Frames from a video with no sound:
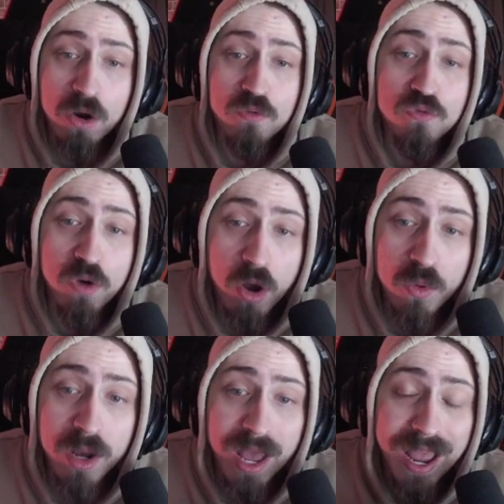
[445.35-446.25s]

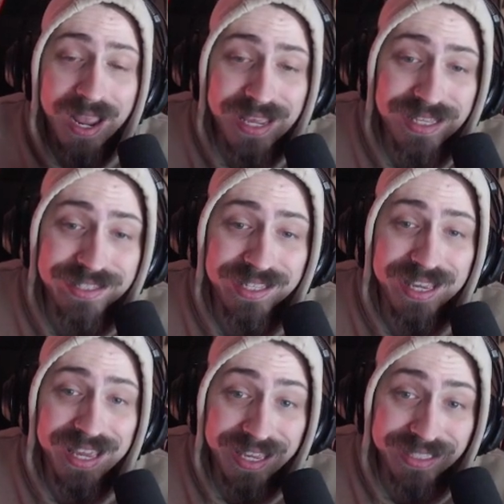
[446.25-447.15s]
Row 8
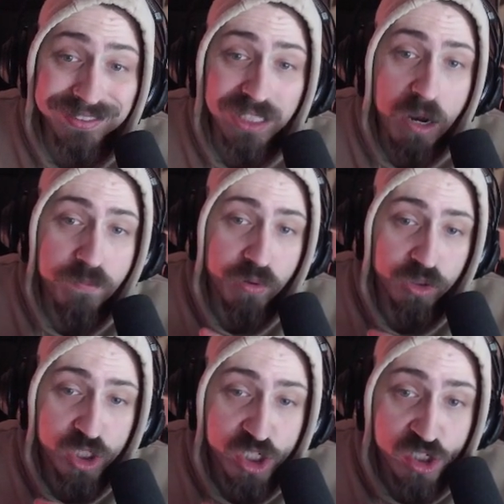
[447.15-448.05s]
is
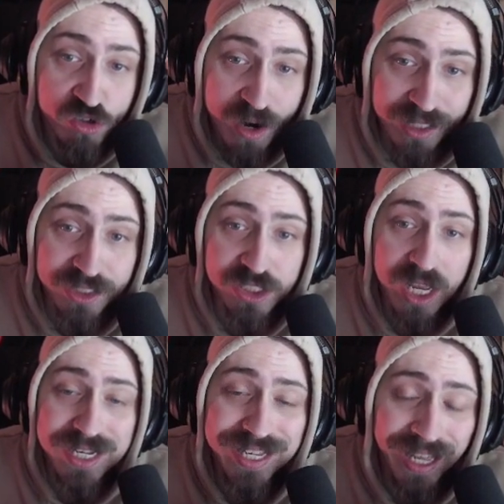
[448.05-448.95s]
Protracted
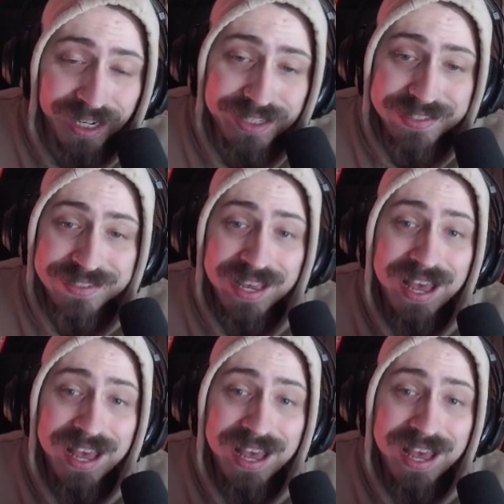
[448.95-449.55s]
Talons